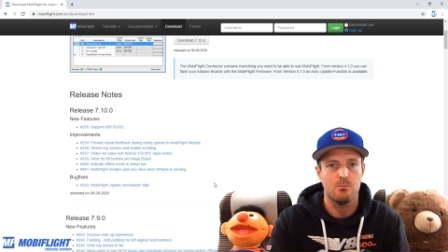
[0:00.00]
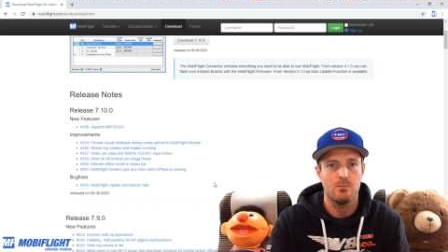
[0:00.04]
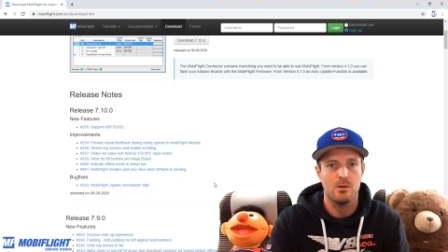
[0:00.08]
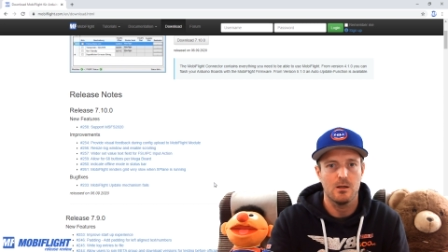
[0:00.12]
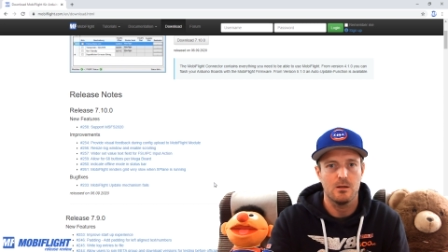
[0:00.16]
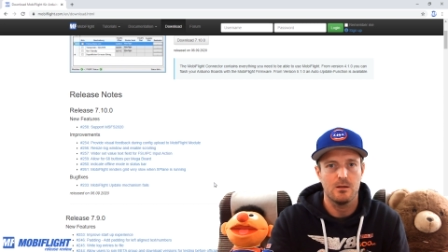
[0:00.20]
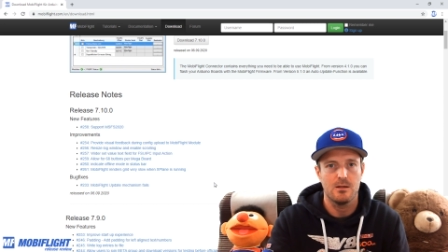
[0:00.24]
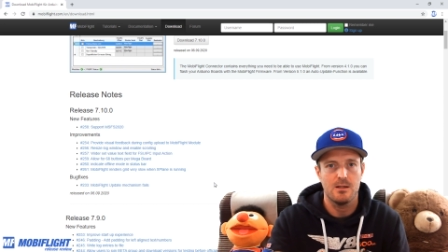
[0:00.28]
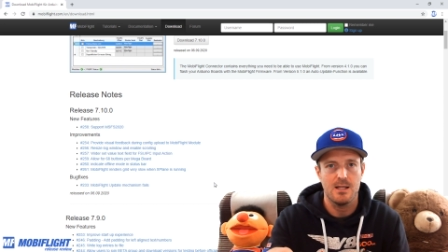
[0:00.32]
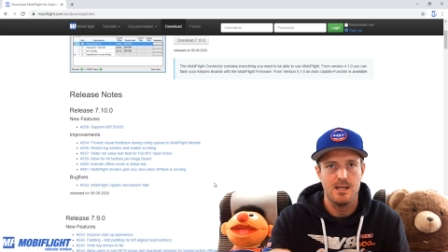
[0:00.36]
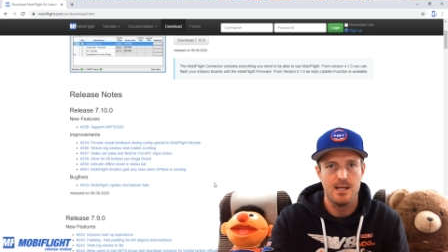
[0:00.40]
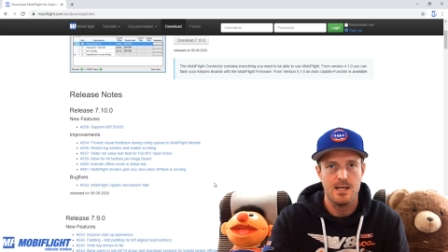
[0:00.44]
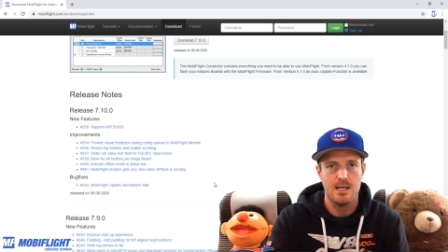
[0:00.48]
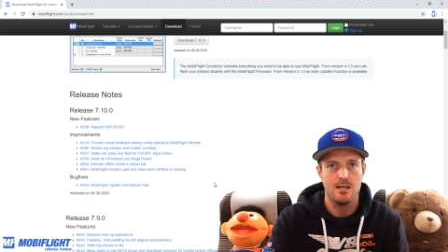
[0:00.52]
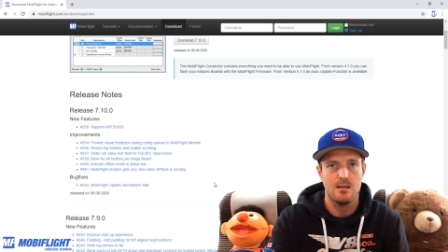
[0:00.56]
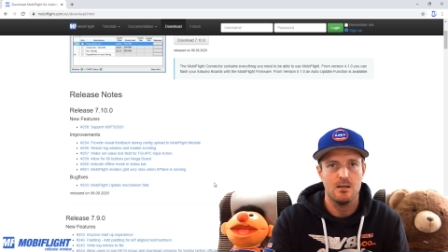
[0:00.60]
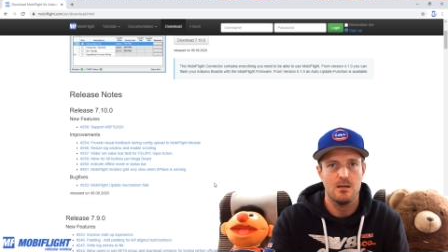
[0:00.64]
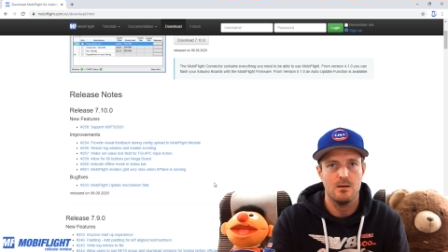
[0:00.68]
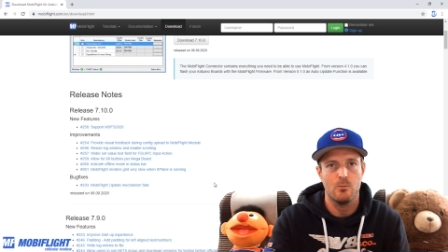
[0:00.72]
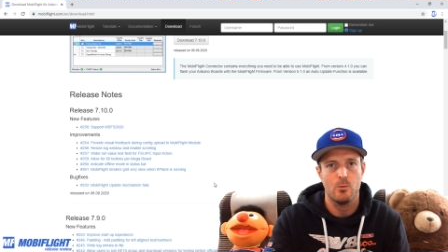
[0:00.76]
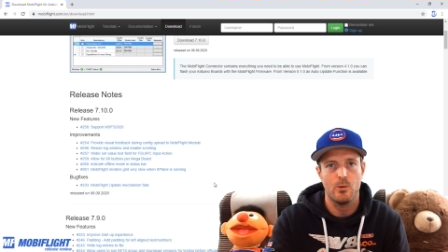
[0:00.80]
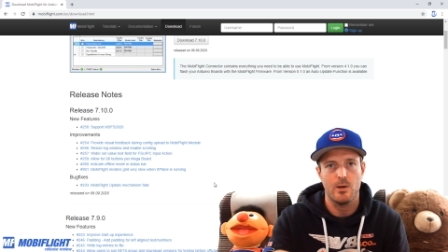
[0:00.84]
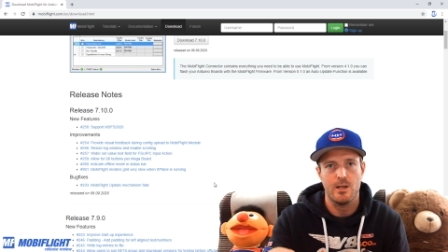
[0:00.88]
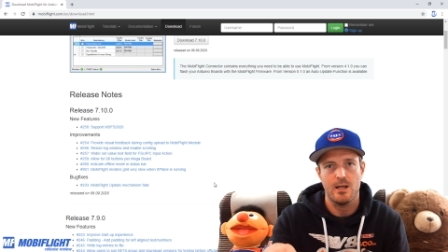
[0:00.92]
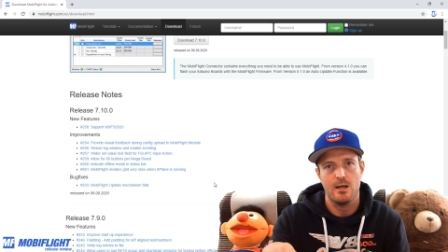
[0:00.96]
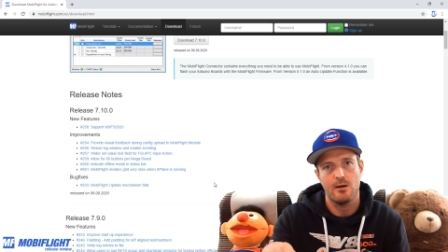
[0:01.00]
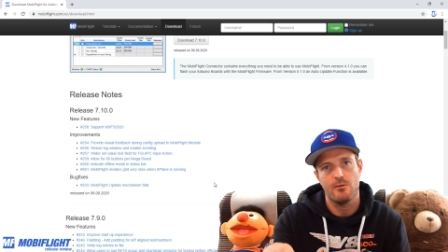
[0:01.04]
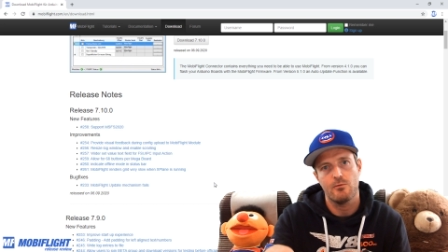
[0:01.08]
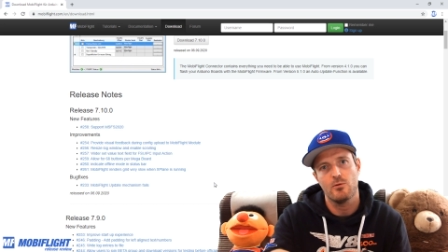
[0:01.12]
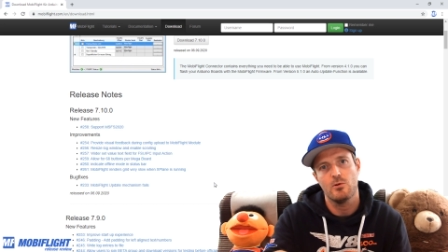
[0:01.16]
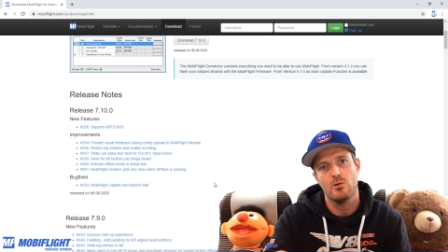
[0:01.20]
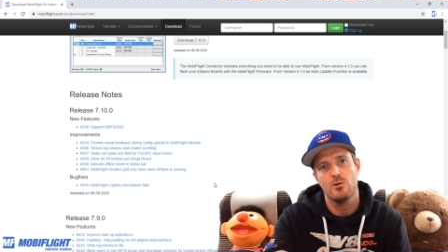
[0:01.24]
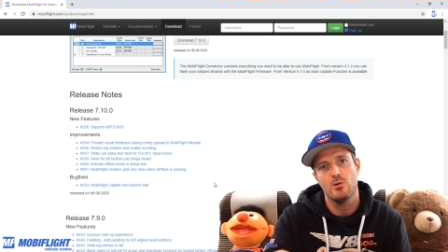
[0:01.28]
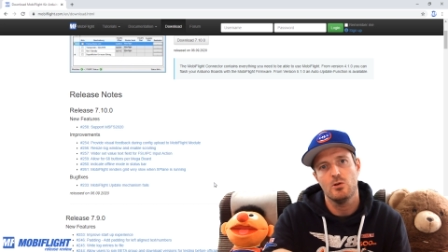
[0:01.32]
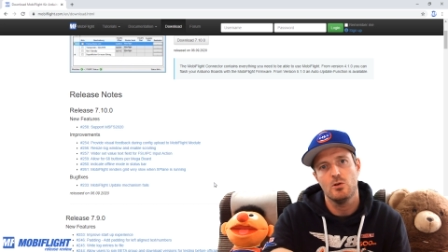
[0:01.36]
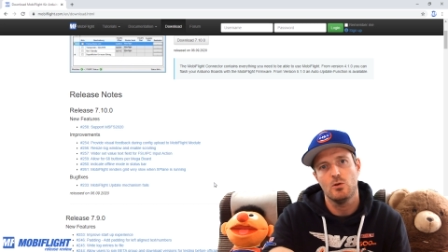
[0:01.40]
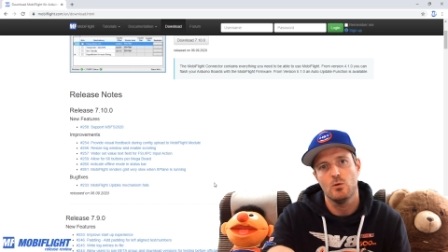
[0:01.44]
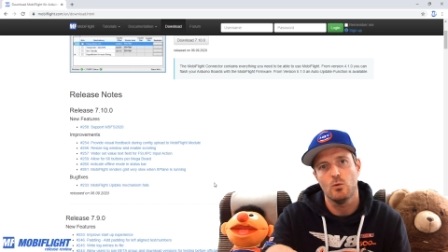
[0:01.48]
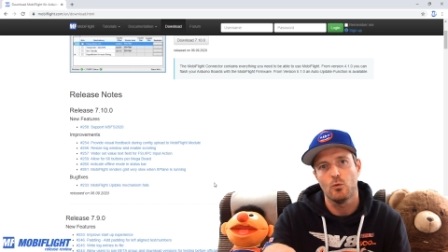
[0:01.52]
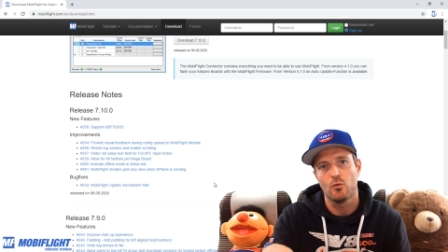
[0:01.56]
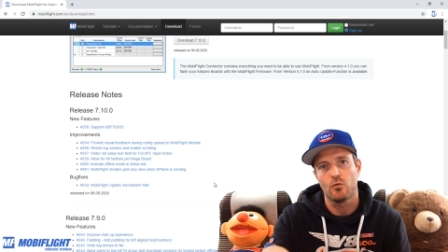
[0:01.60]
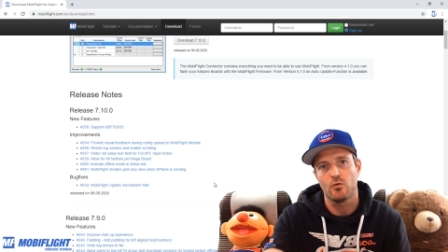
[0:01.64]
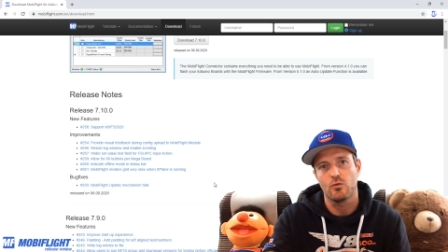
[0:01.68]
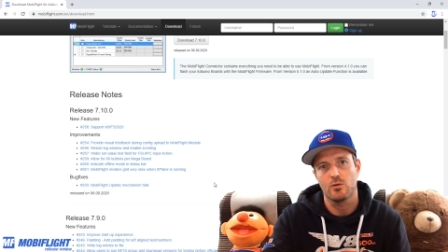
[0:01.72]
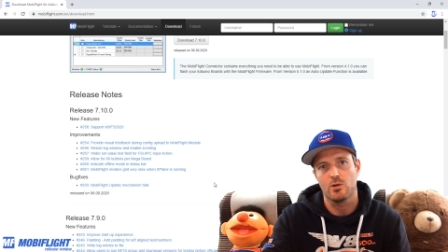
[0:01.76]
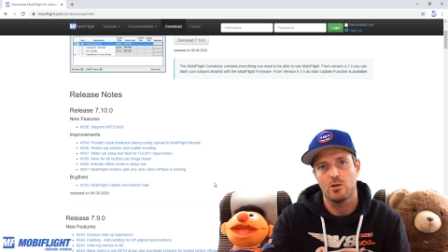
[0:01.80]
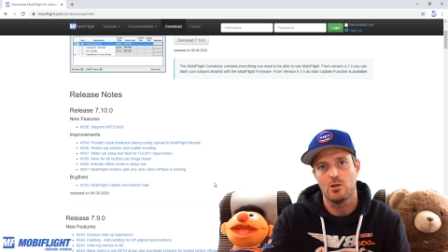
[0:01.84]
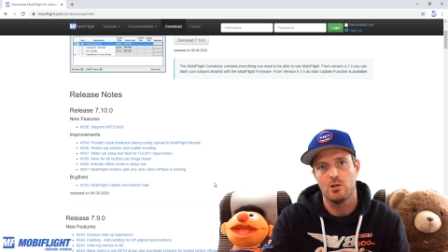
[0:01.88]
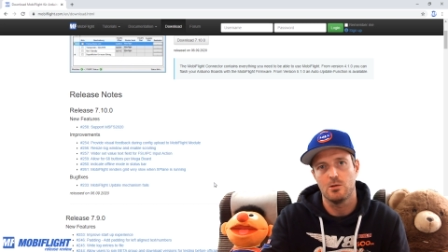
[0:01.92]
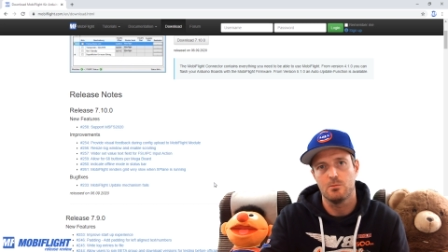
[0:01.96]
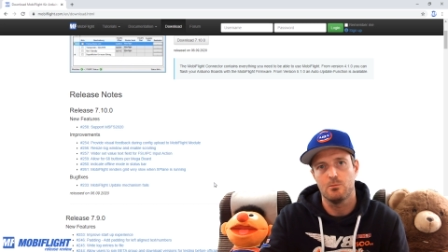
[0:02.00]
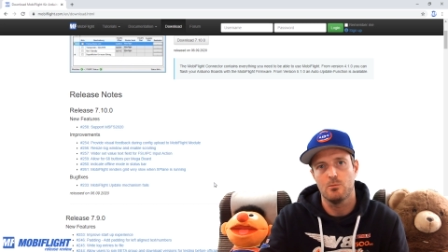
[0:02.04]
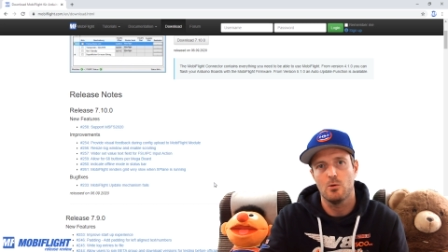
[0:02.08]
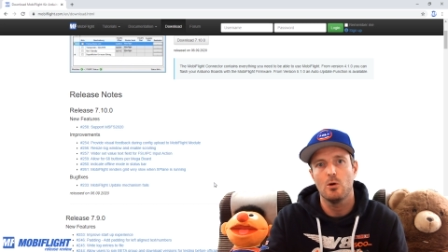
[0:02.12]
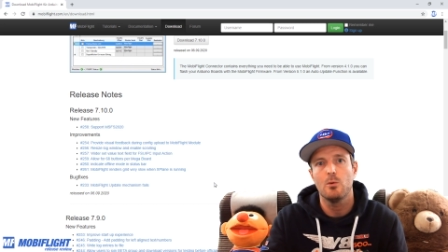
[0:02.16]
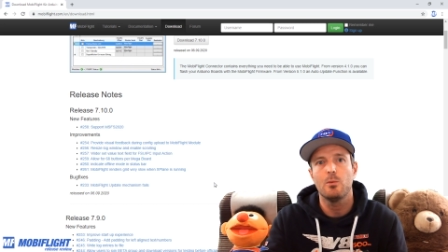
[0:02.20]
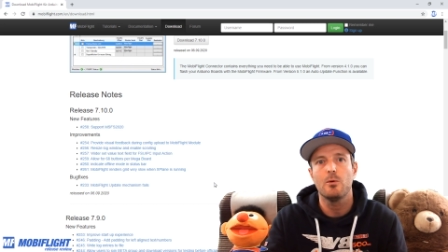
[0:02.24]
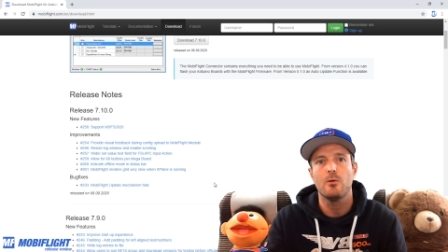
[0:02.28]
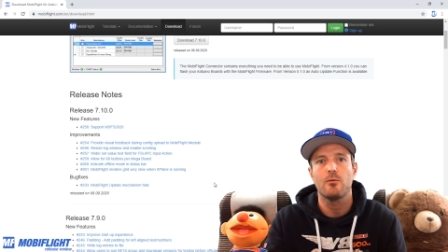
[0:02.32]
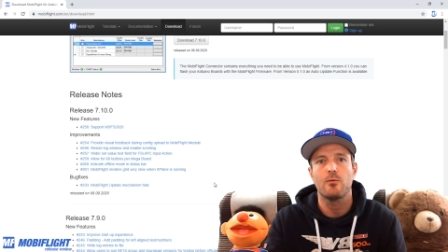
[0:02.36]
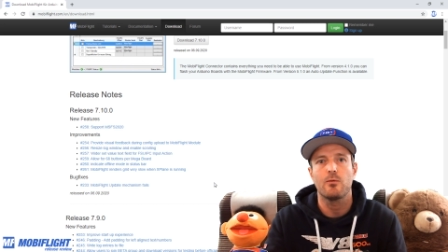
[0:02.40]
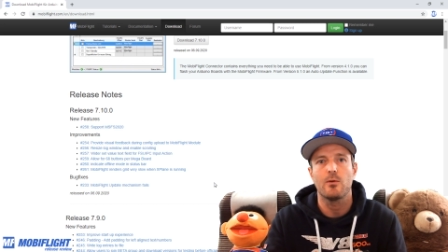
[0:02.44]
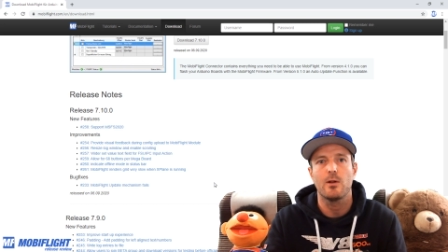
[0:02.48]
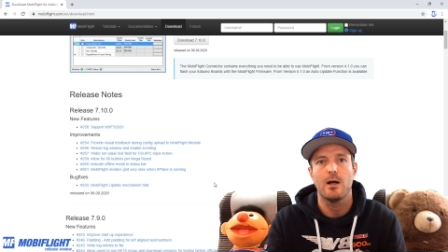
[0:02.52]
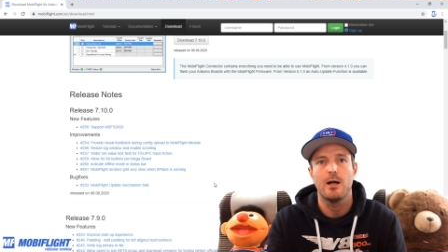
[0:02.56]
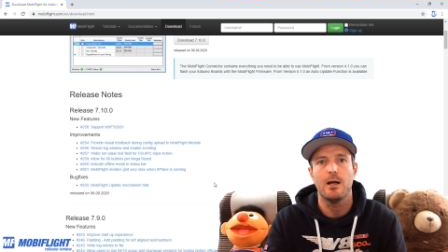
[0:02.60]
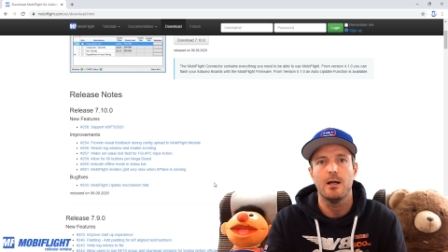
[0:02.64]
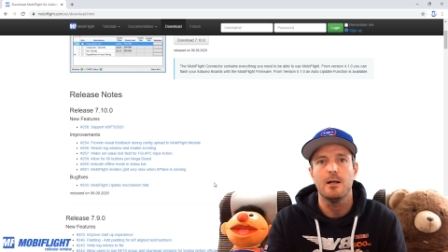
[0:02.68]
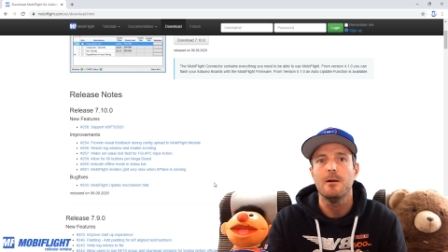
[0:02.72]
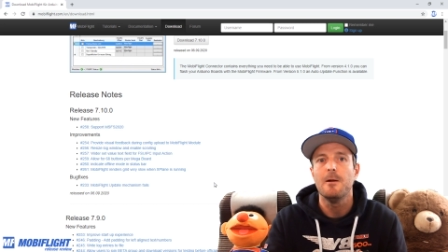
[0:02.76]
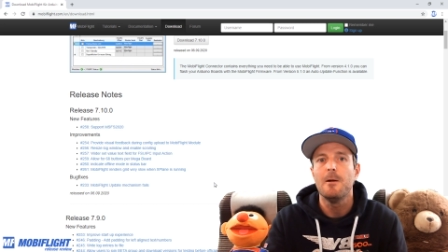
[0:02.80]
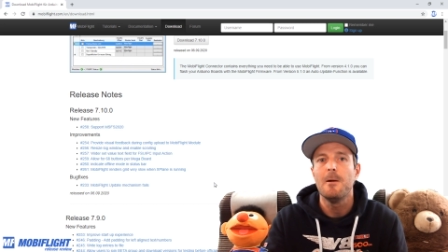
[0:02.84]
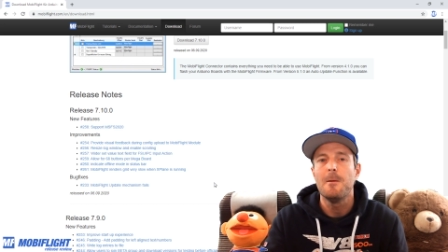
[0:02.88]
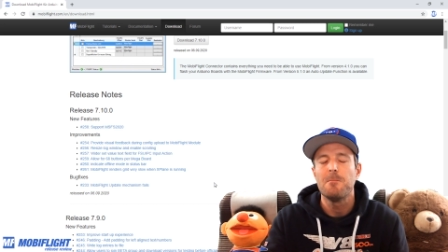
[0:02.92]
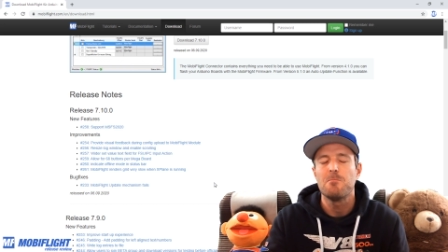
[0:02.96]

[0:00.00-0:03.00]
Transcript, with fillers: but then whenever you start Mobiflight,